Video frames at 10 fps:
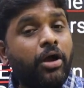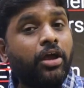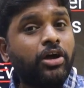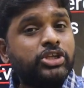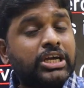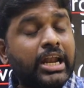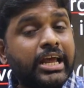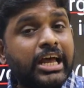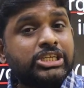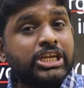Biological
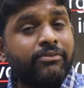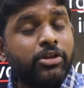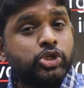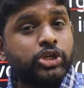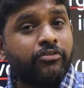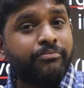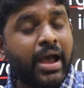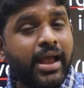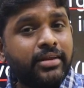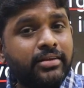and cultural evolution of
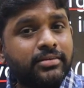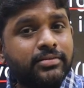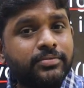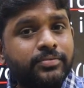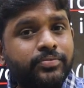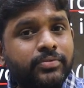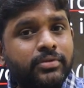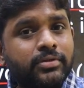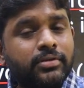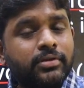man.
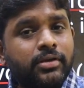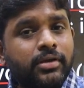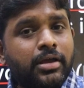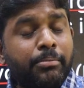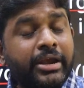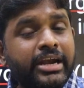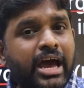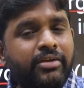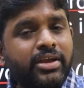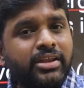
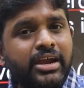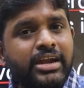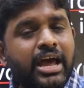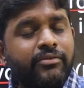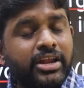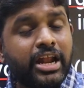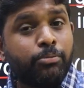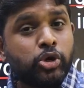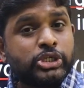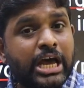Pre-Darwinian,
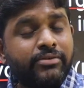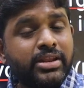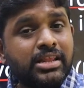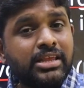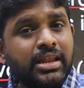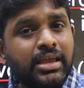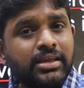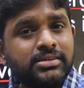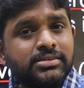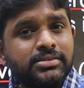Darwinian and post-Darwinian
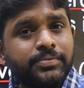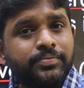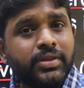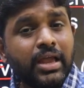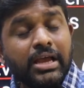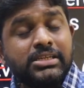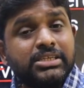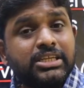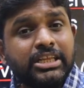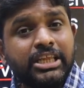theories.
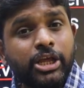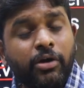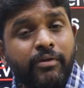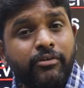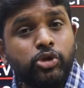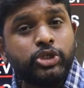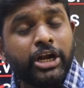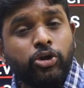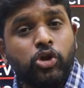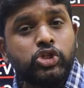Synthetic theory of
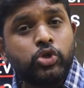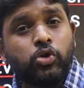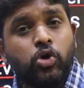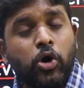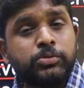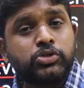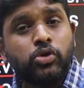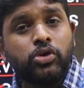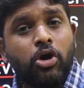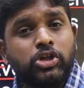evolution and Dole's rule, Cope's
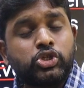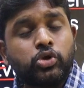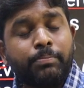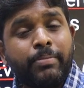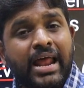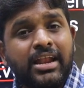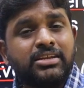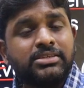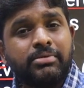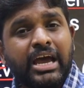rule, Gauss's rule,
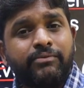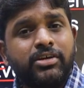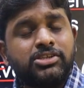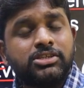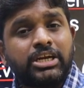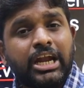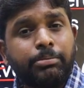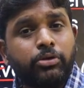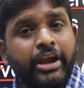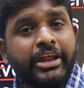parallelism, convergence,
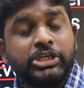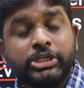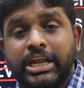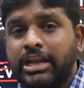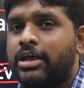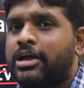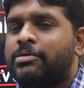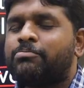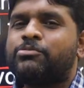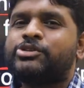adaptive radiation and
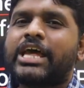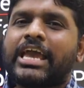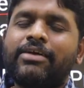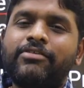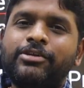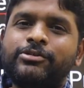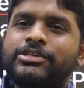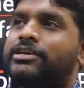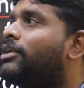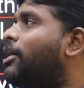mosaic
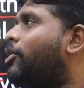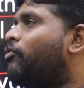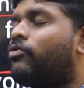evolution.